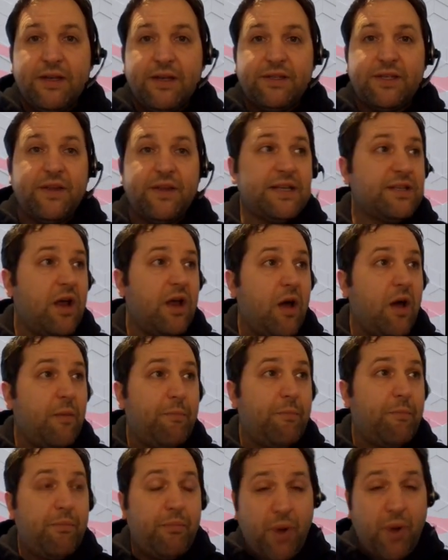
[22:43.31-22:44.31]
So there's
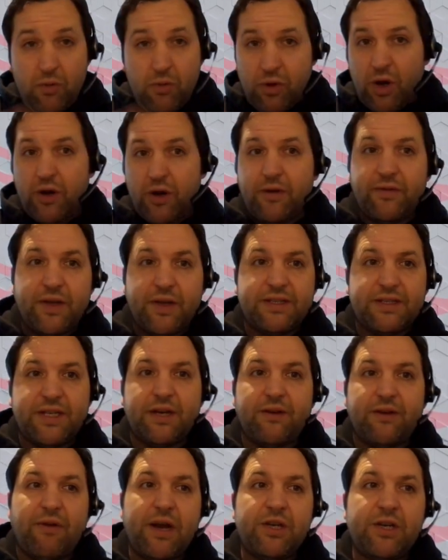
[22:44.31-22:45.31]
a boatload of
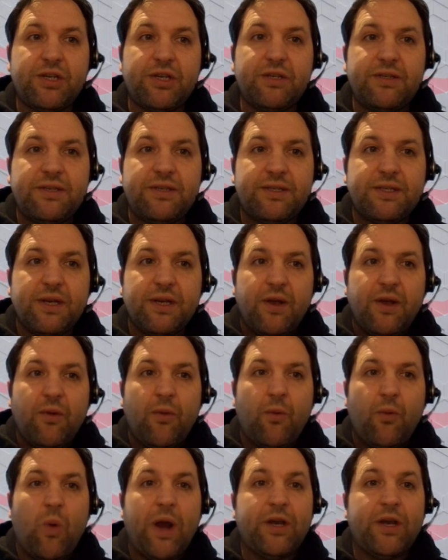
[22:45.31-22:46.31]
considerations
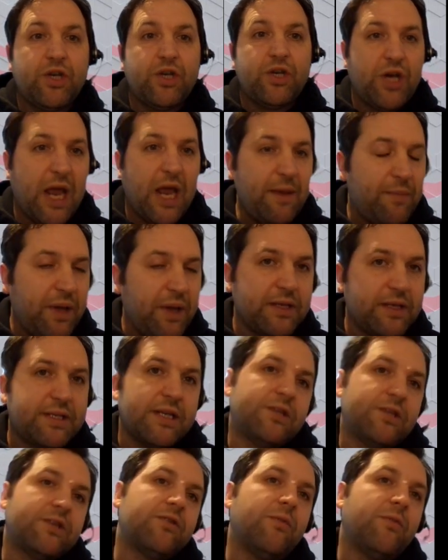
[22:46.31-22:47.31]
when shaping a
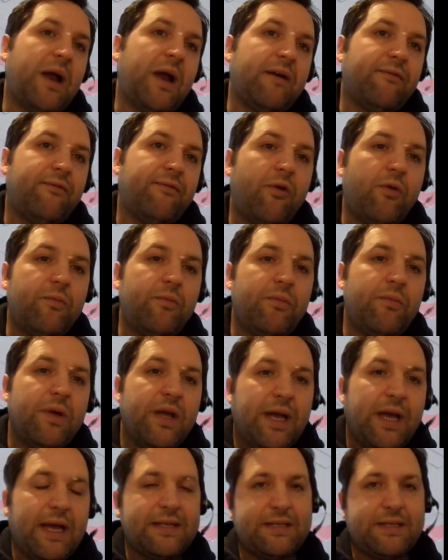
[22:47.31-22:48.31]
digital platform.
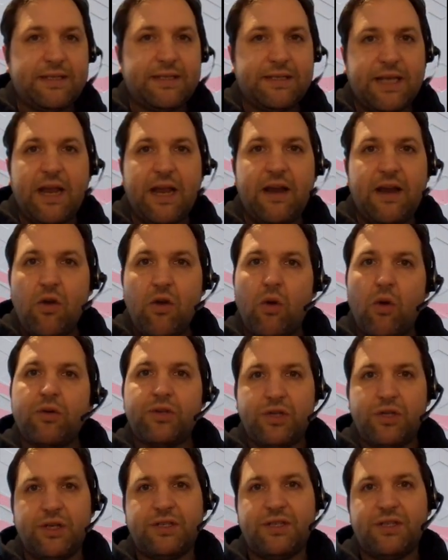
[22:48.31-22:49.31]
As I say,
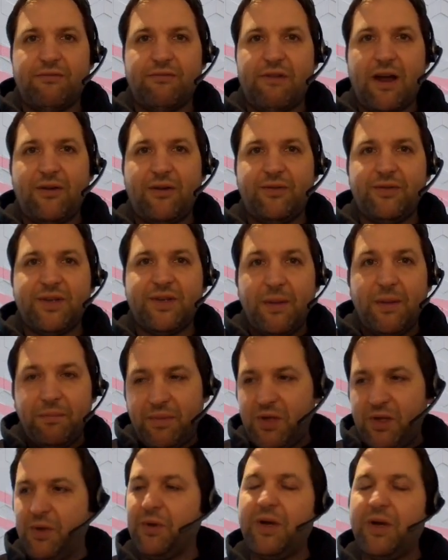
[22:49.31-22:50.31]
not just
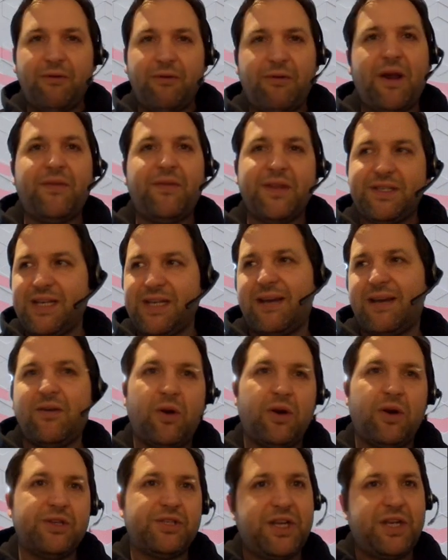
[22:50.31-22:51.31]
purely around the
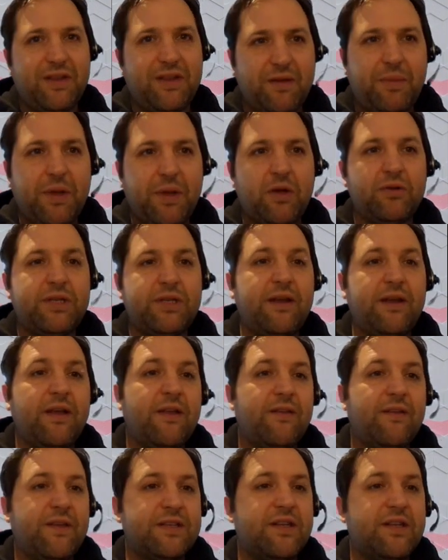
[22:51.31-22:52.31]
technology and the building.
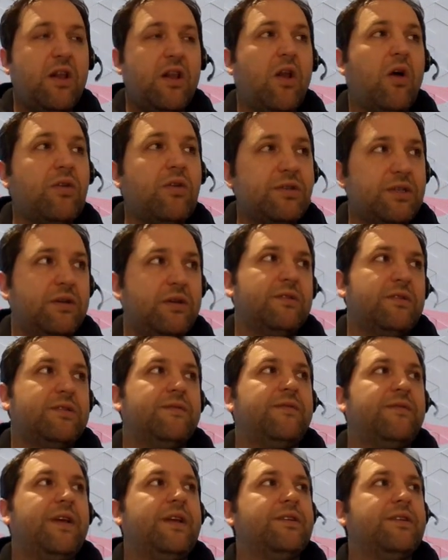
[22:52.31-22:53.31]
There's lots and lots
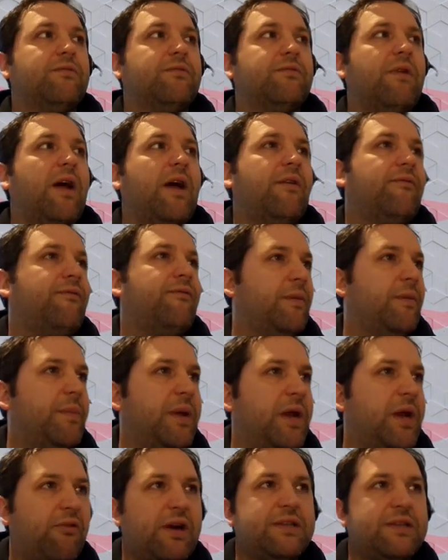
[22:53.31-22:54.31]
of things around
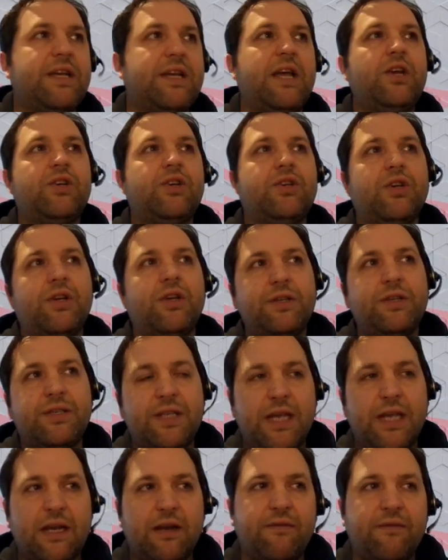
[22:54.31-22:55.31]
familiarizations,
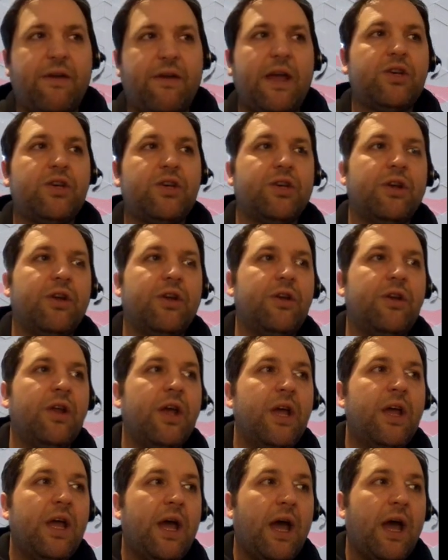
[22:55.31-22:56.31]
the innovation,
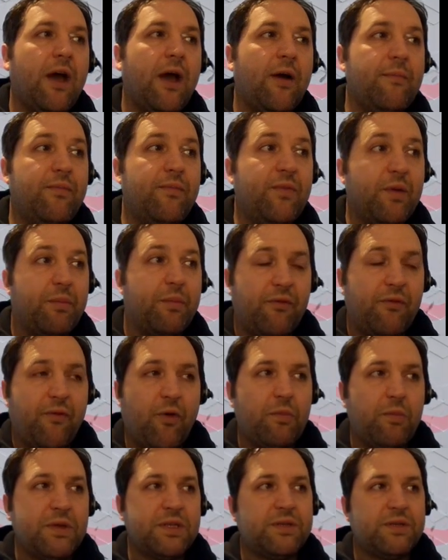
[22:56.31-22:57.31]
the
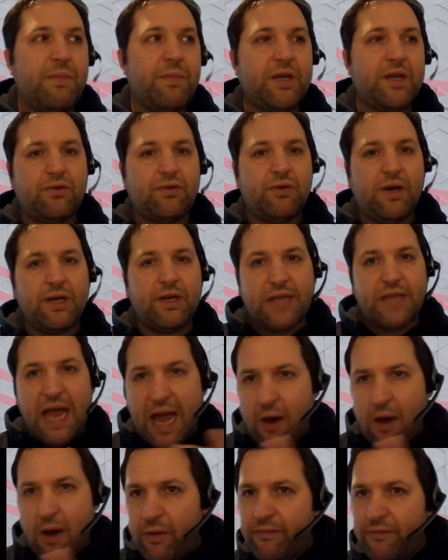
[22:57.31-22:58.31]
performance metrics,
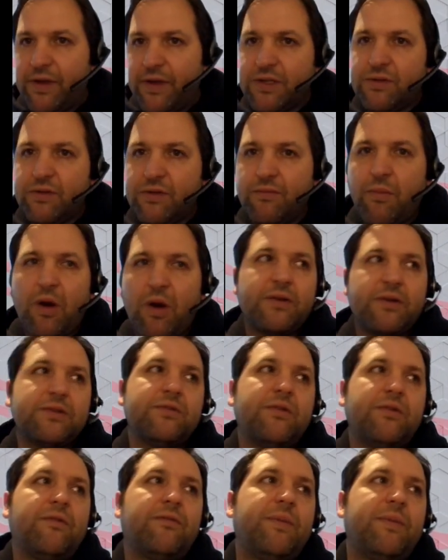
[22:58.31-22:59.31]
how it fits with
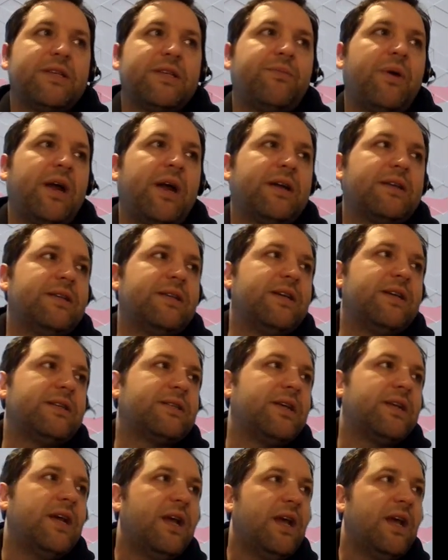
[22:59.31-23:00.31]
Microsoft best
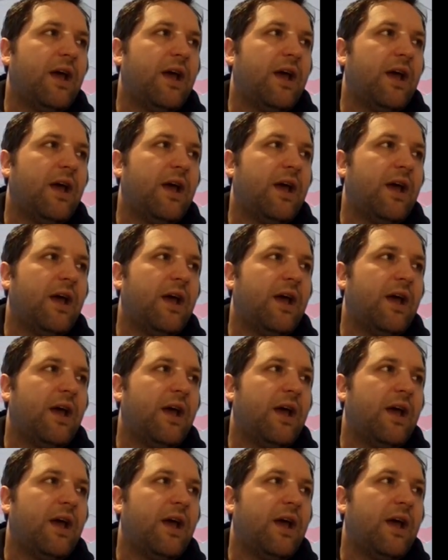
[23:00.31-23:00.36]
practice.